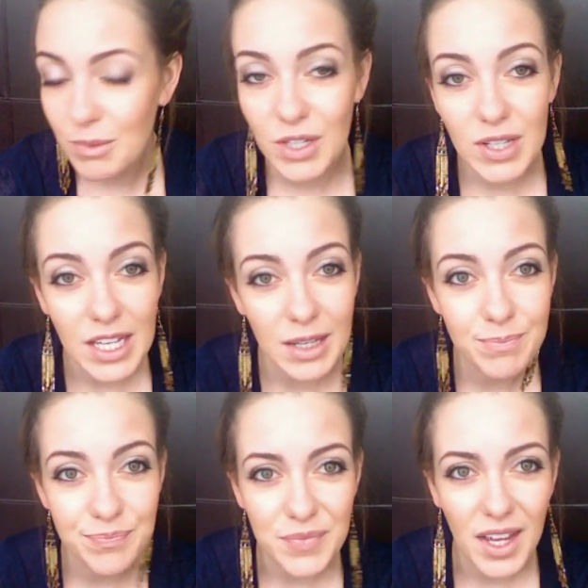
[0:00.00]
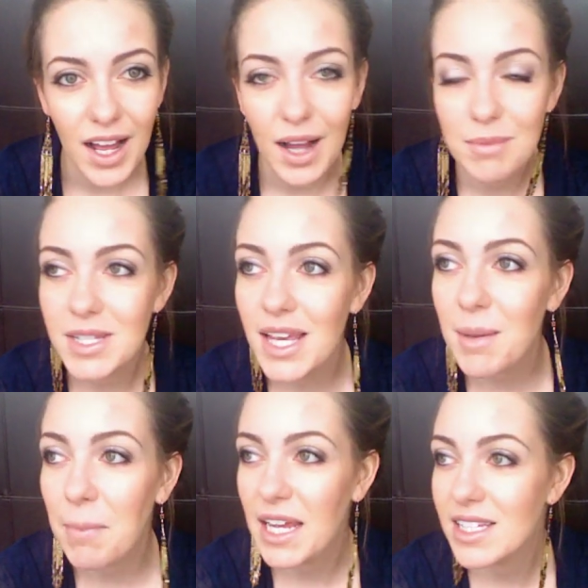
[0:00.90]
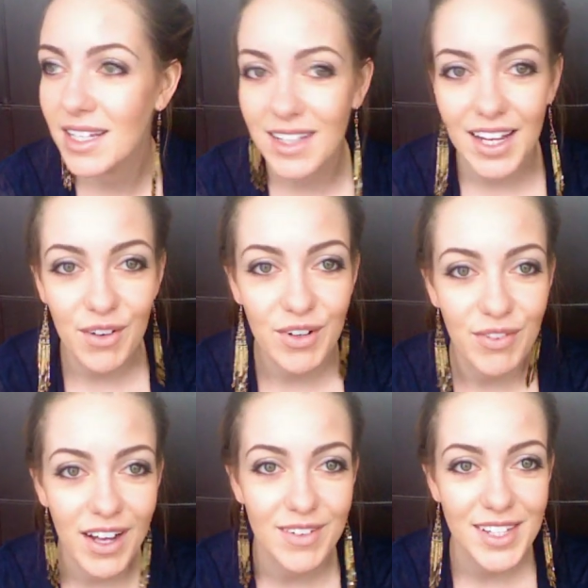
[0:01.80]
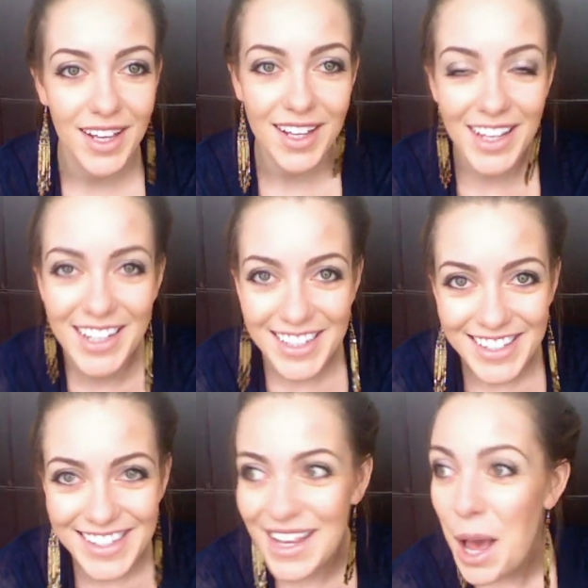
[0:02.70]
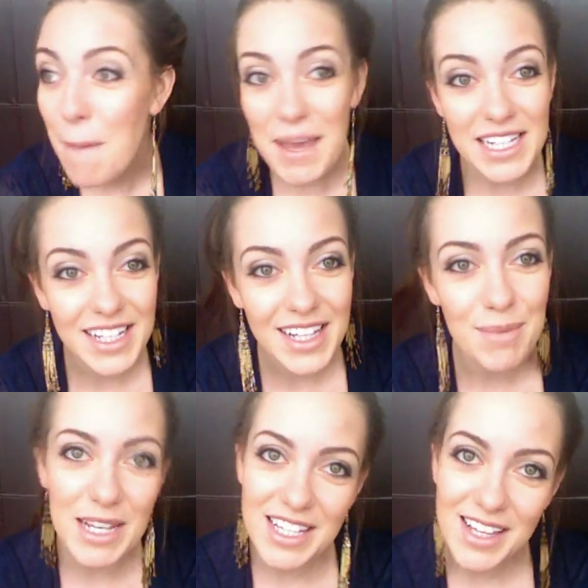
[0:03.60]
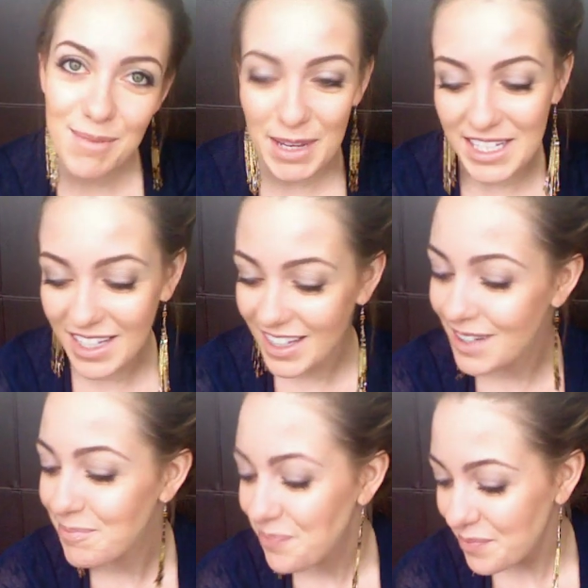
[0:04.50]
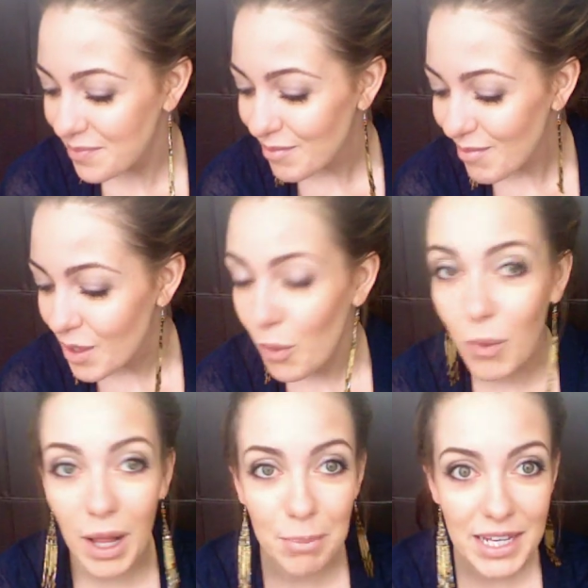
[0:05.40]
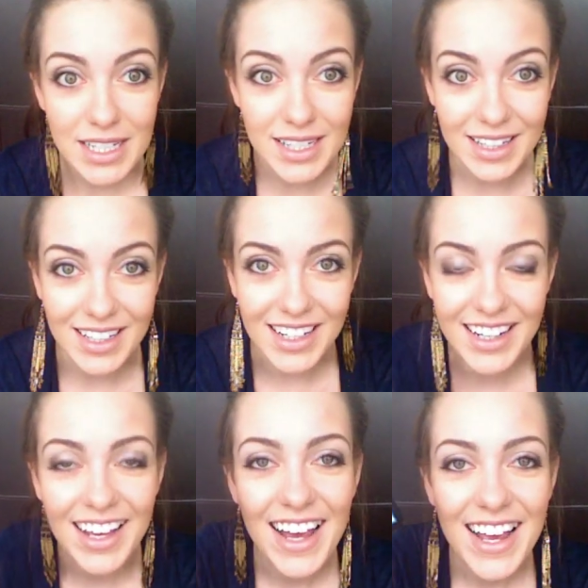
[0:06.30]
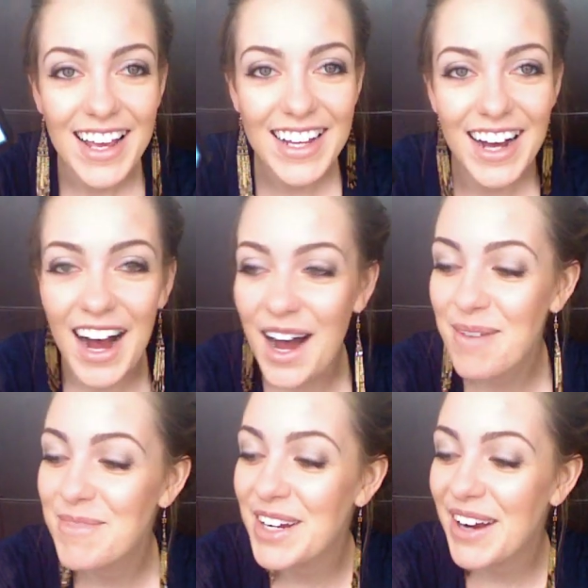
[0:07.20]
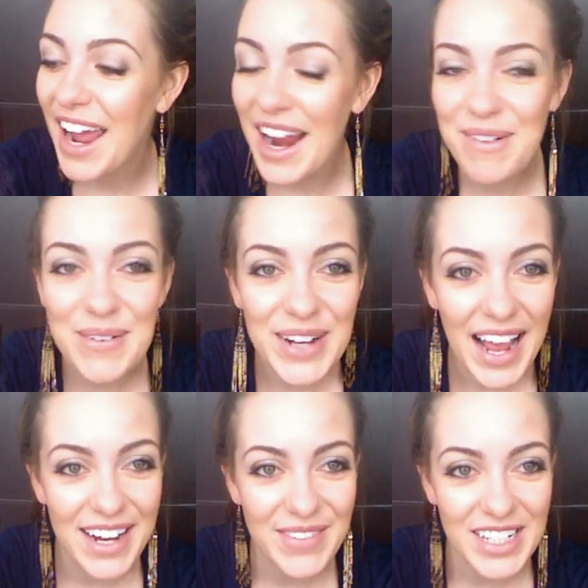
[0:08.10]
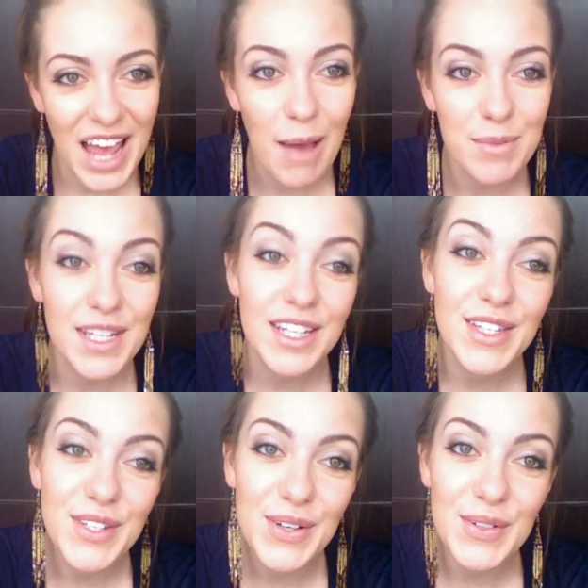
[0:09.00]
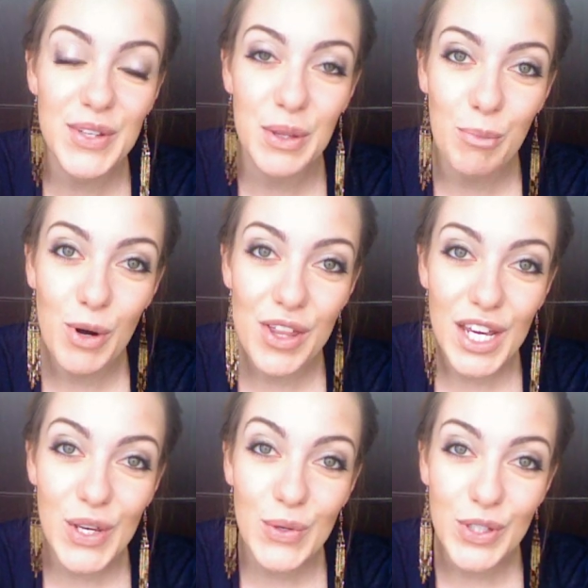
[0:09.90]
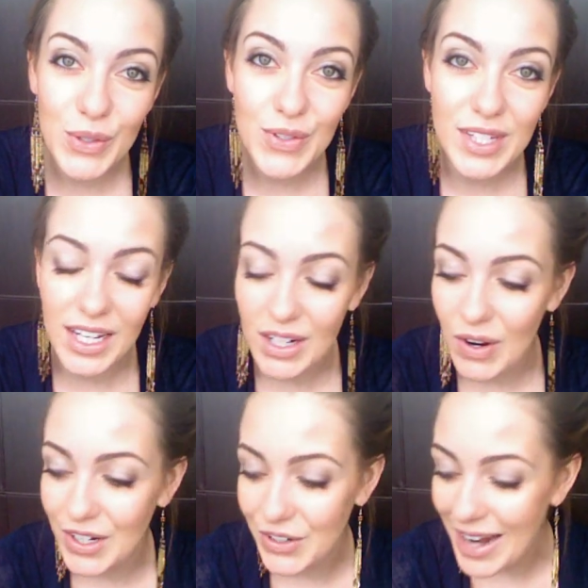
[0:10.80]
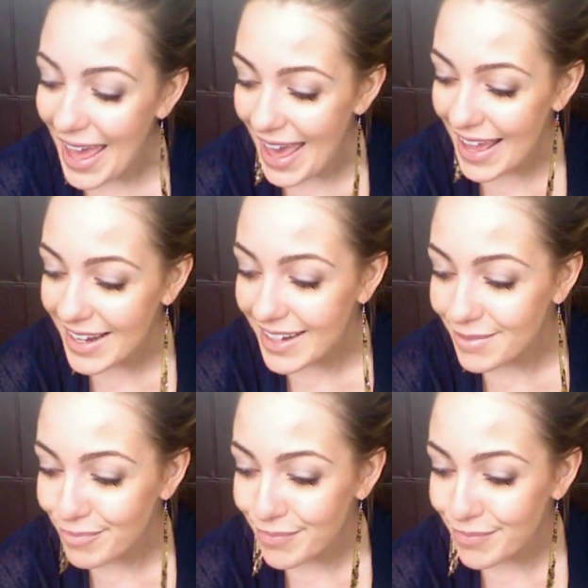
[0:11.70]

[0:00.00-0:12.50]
when you keep, I'm saying basically every 5 seconds. basically. Well, basically, your hair will kind of adapt to this too. So the more that you use it on your head,